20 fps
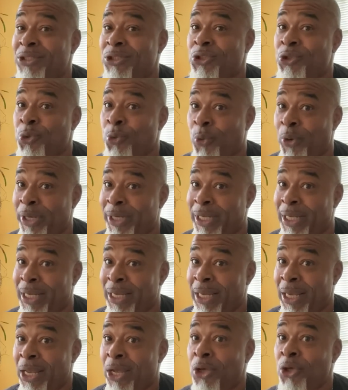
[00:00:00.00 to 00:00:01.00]
is
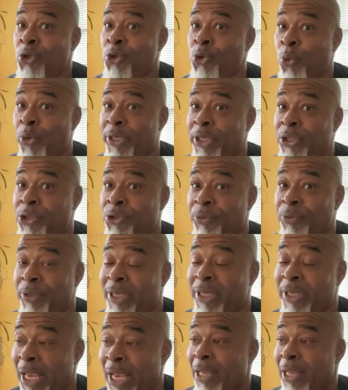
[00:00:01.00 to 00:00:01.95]
2023.